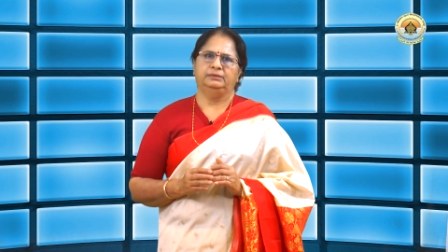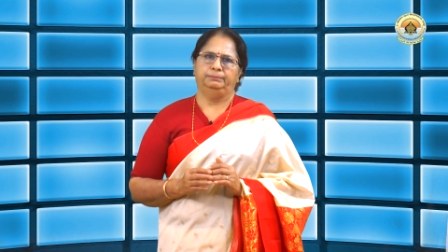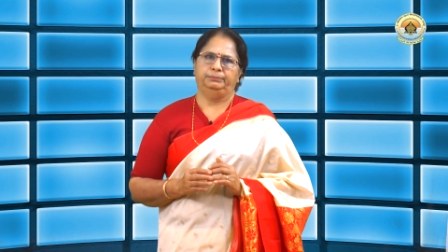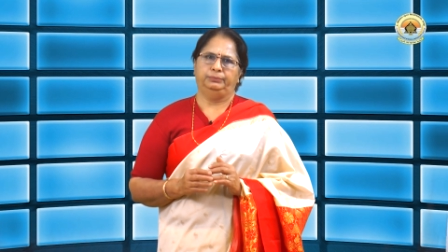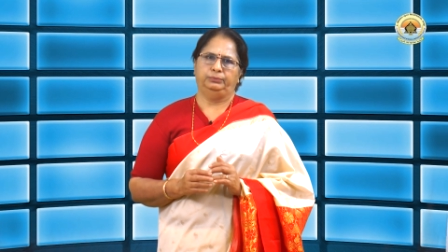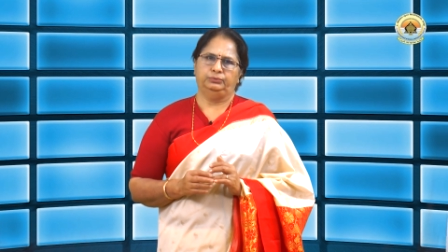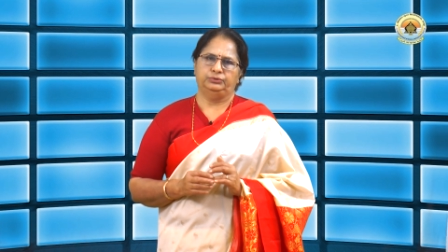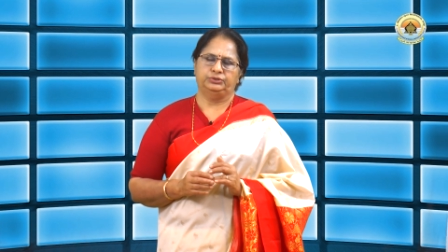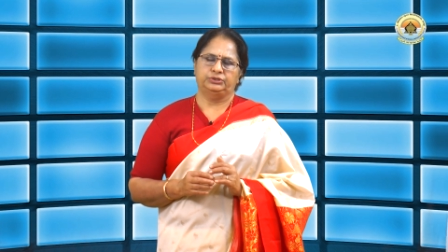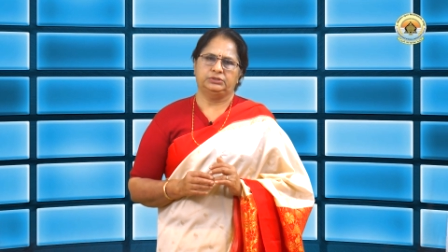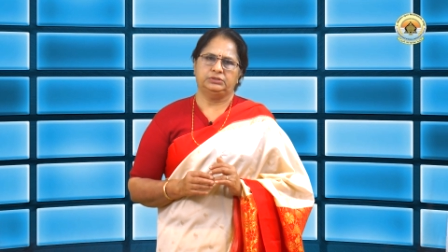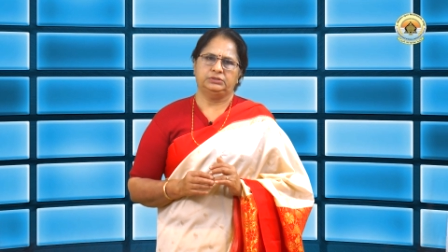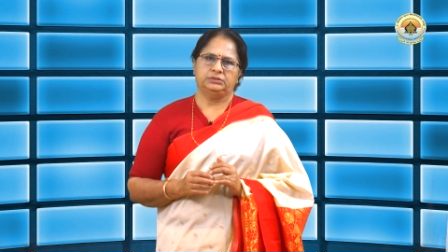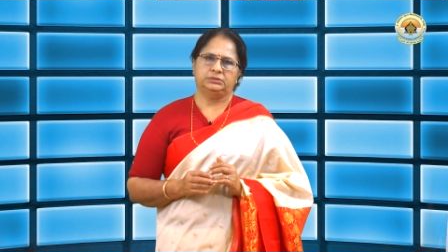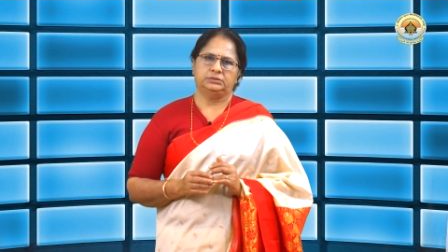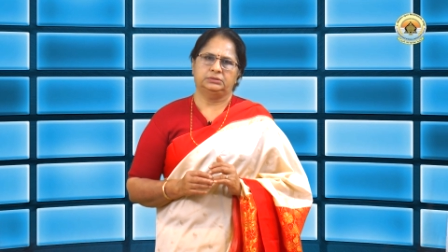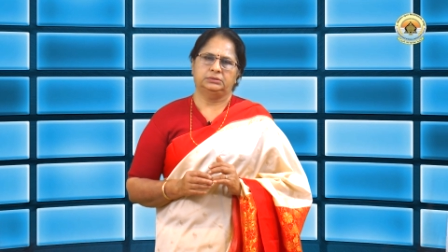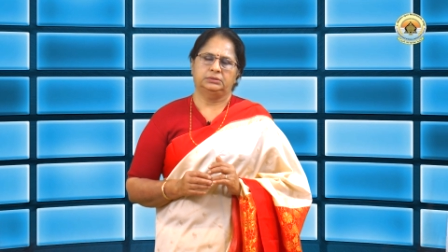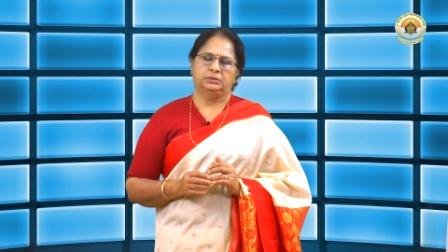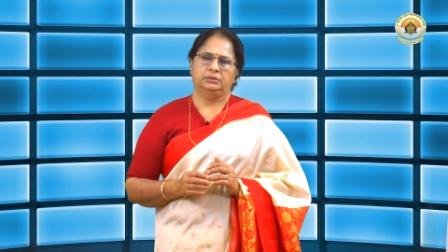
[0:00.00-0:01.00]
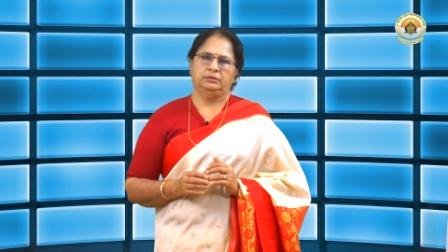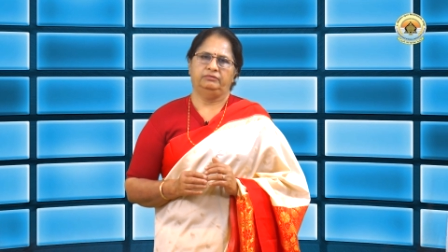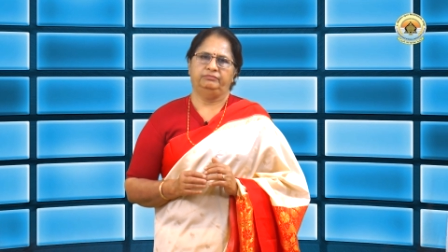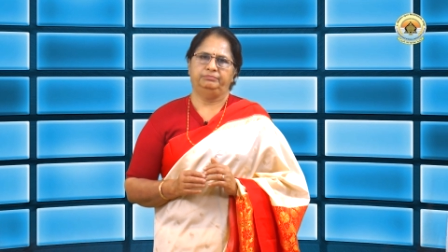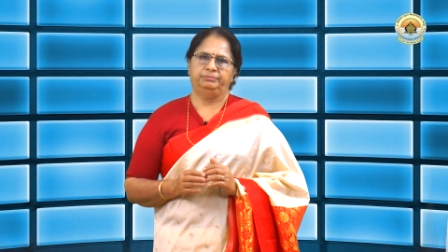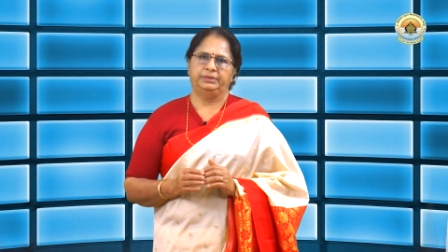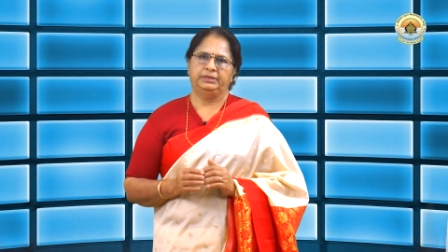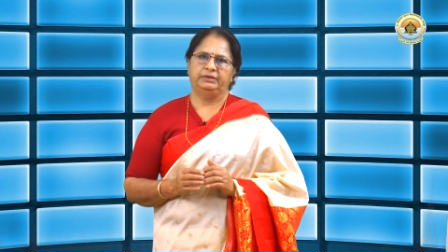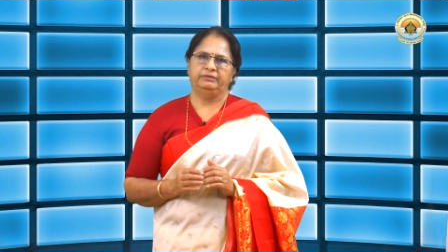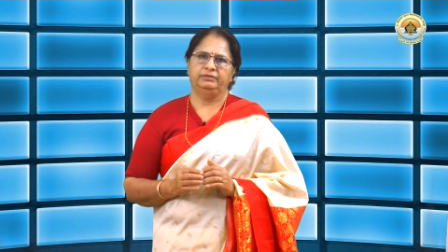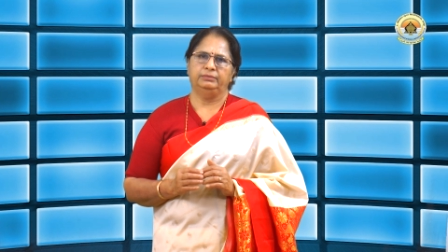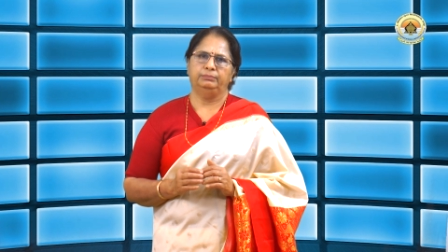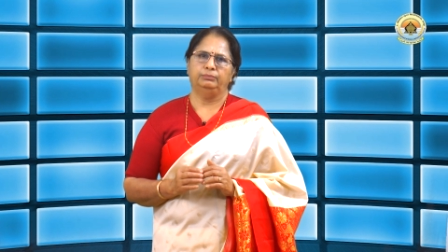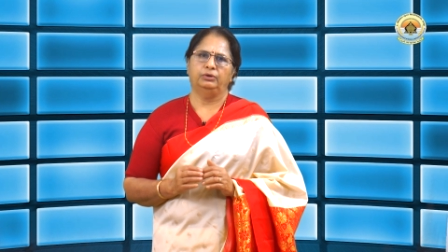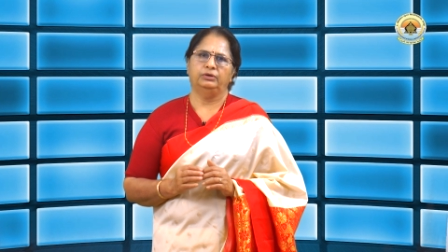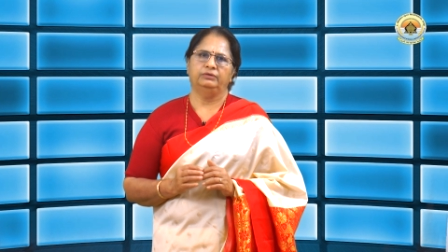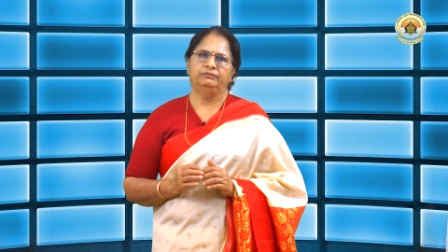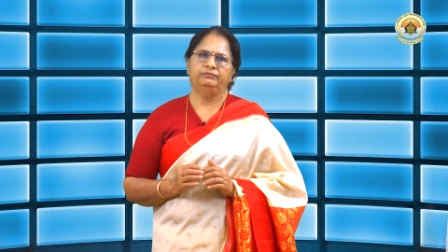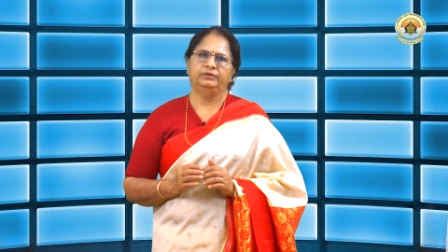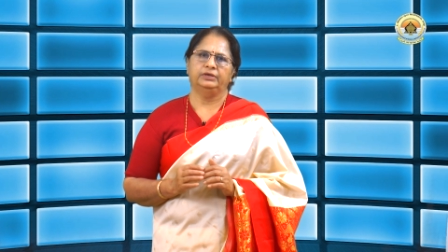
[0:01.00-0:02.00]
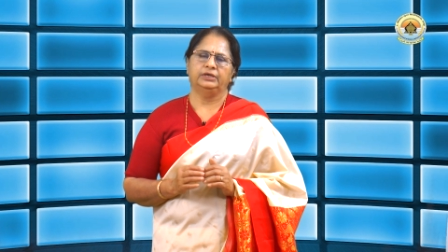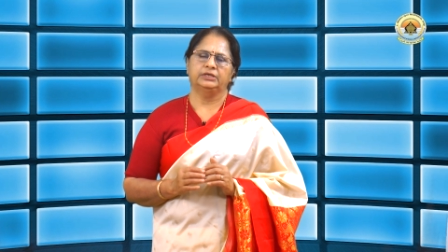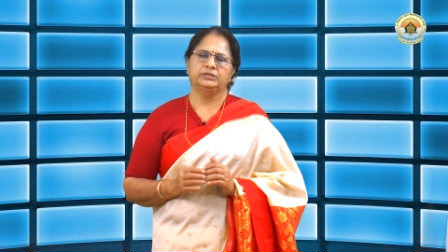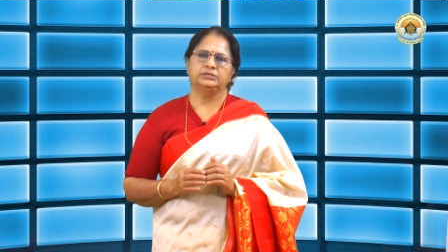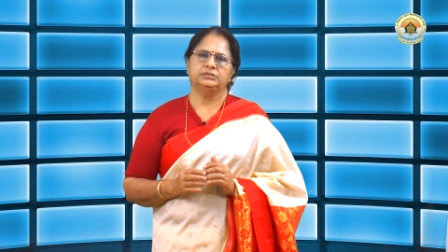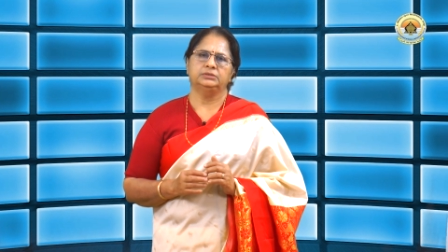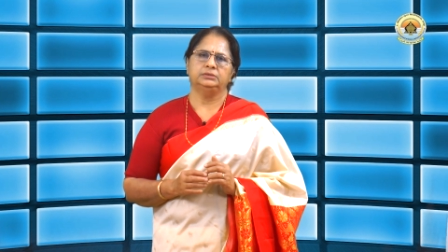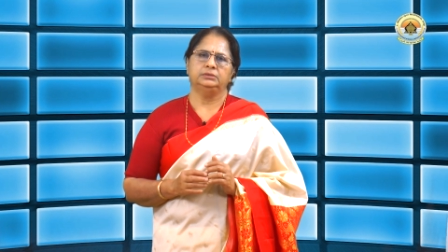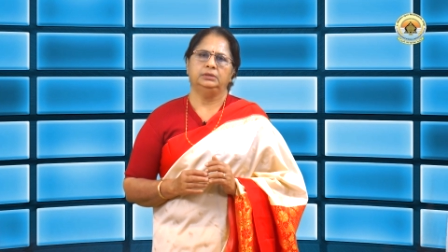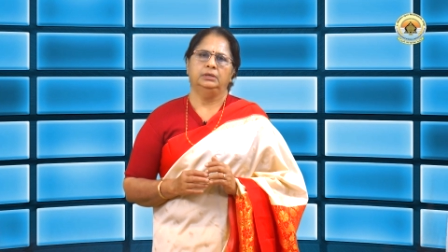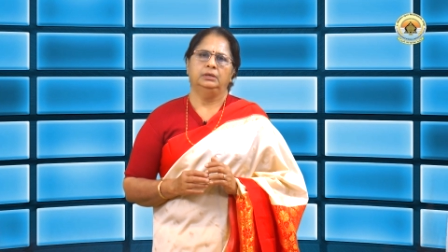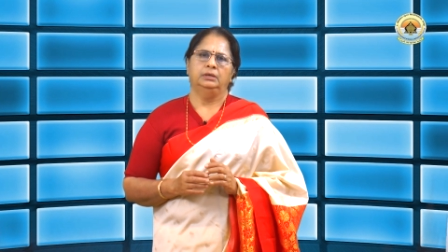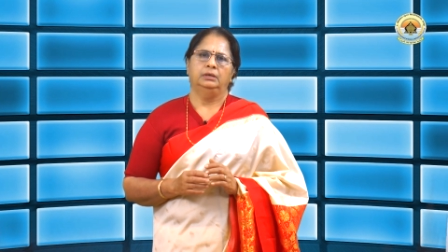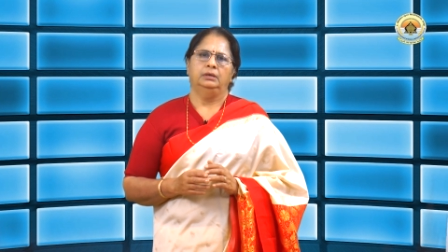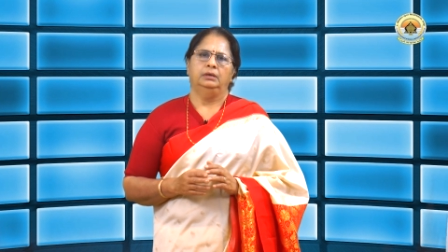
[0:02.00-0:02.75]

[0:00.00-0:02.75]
approaches of behavior modification.